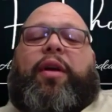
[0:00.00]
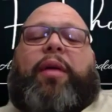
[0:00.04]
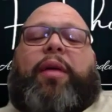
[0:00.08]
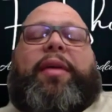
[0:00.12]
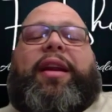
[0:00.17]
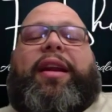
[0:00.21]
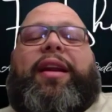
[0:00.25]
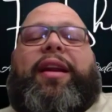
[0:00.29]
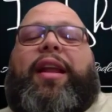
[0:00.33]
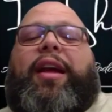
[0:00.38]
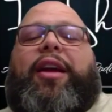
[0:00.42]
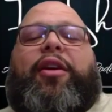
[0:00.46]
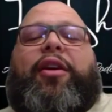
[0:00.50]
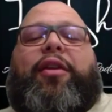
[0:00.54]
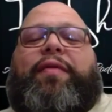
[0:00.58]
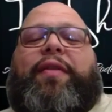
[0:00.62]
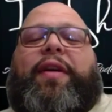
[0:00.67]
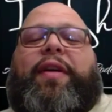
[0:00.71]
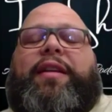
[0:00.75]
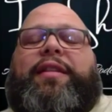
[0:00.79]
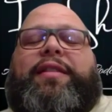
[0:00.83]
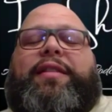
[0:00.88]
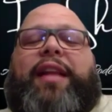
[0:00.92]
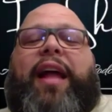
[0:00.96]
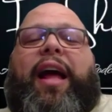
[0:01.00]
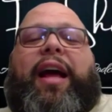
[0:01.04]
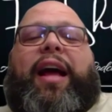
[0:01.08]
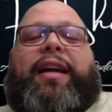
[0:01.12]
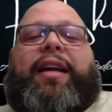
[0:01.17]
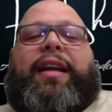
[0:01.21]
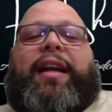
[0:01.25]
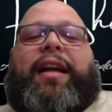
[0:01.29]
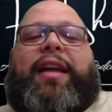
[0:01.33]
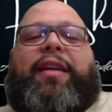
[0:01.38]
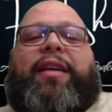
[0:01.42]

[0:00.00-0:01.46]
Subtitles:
I mean, a Laker fan is not going to give